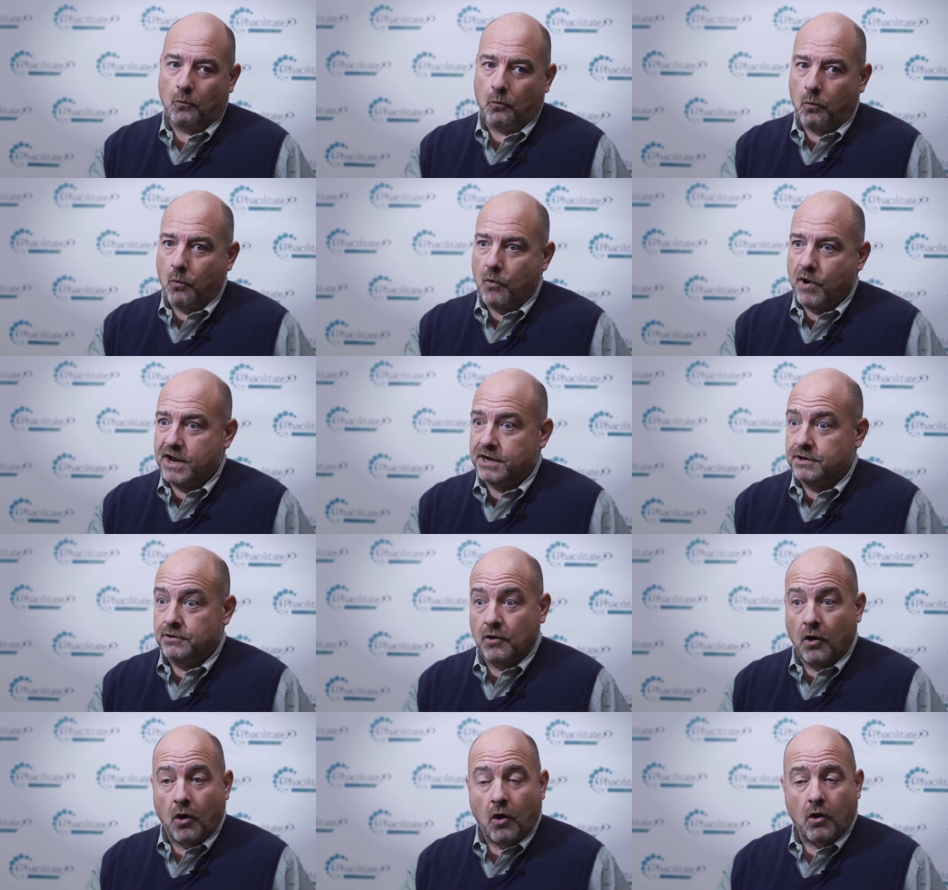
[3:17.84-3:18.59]
we're
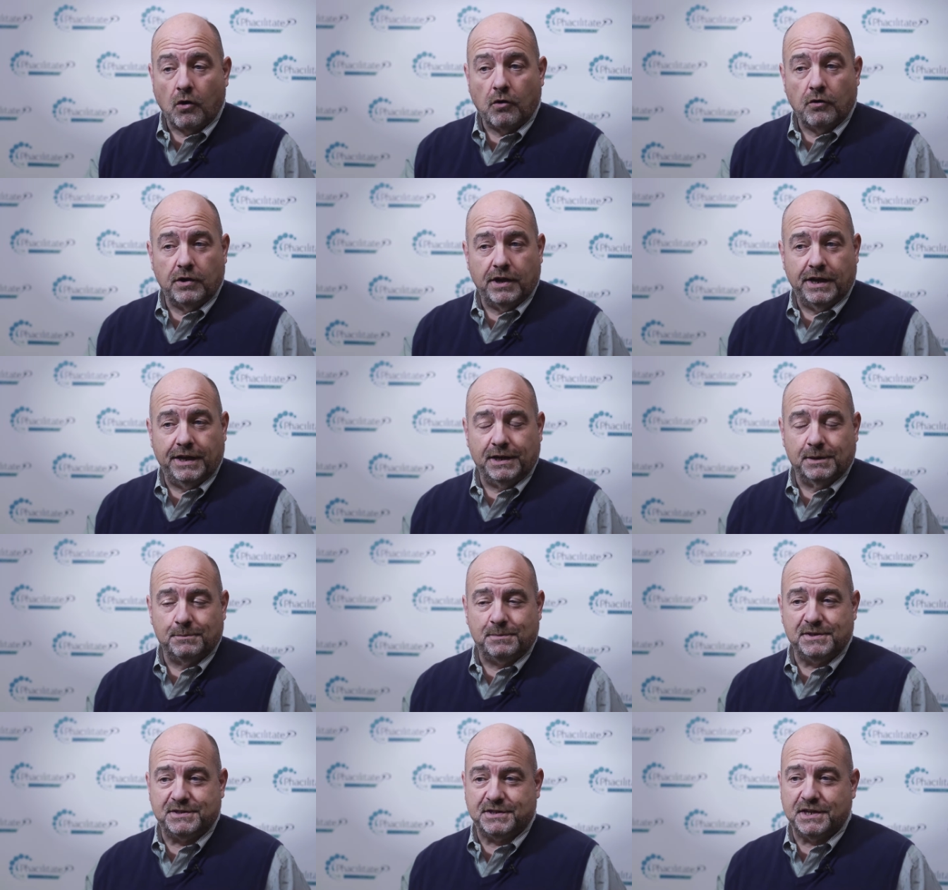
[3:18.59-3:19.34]
not in
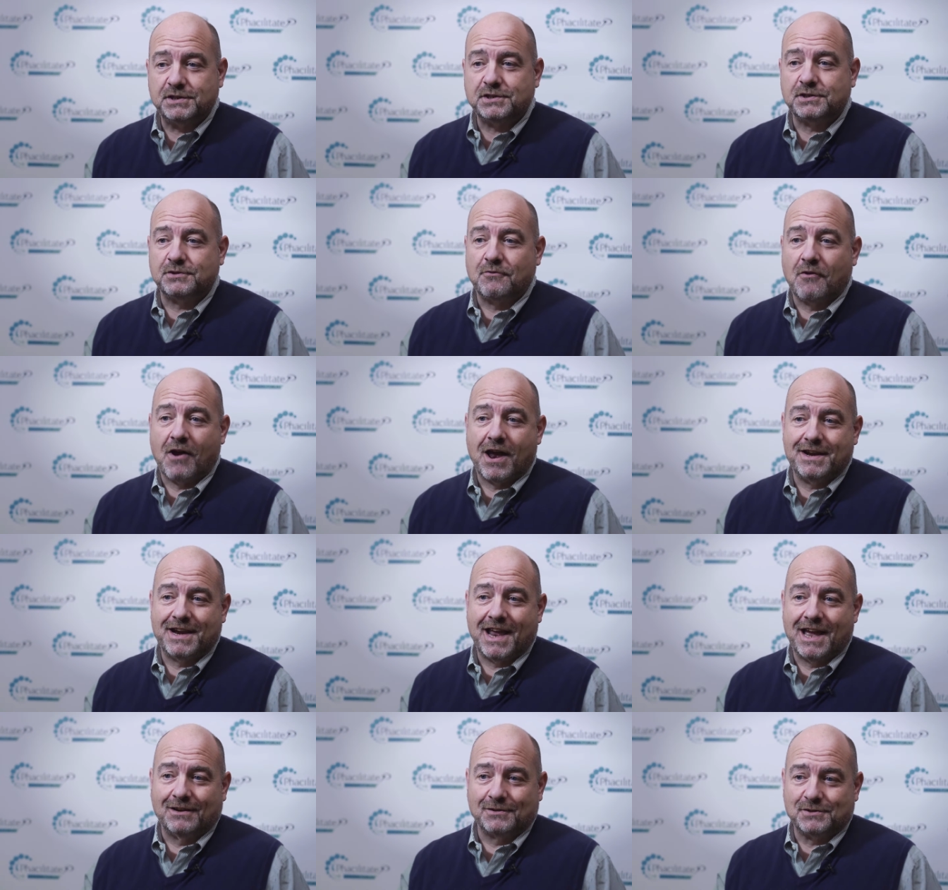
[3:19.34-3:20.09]
a position
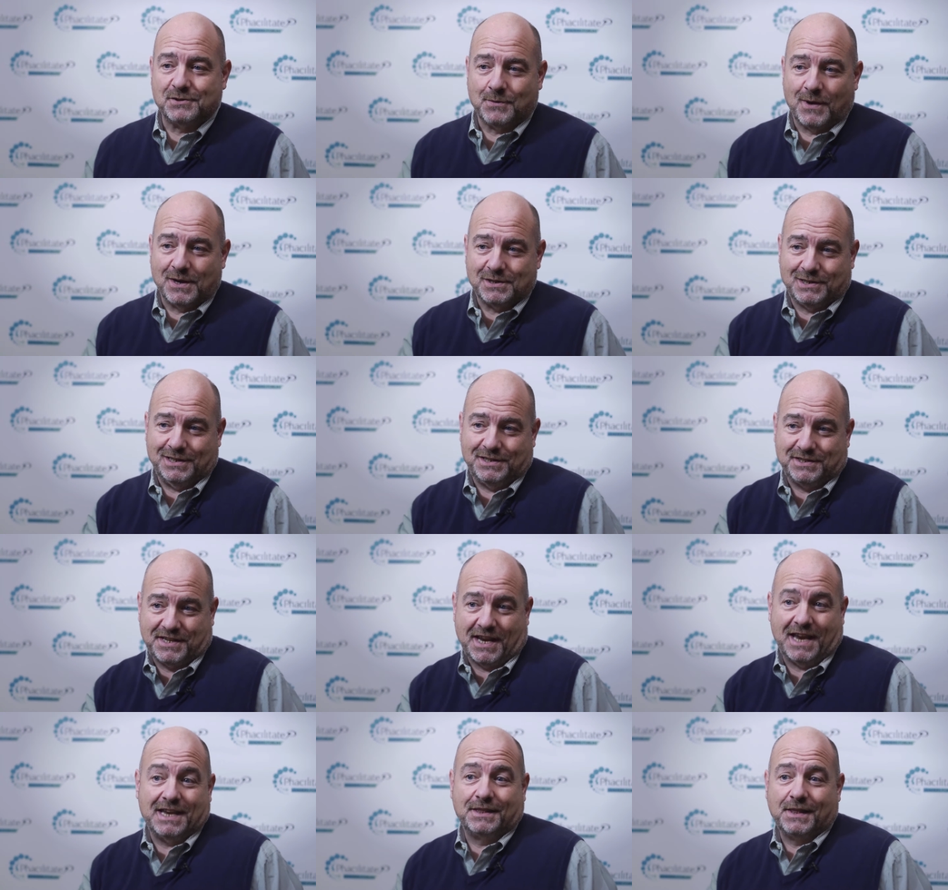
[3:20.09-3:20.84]
right now to
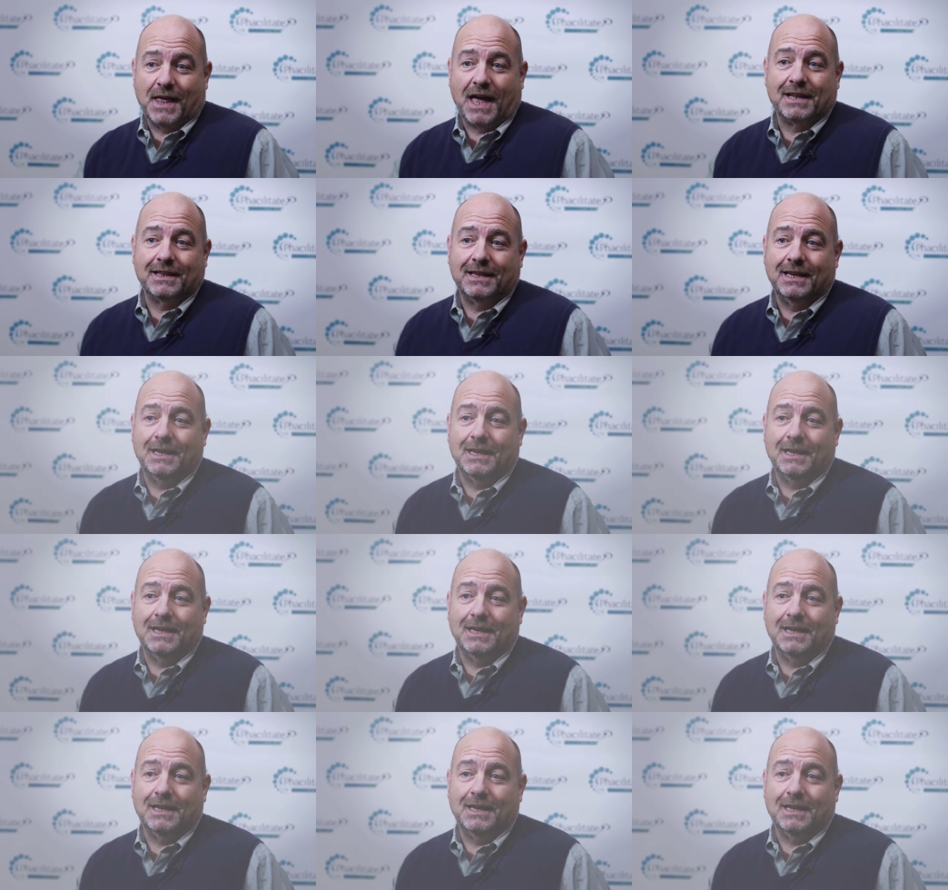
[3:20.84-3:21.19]
actually take that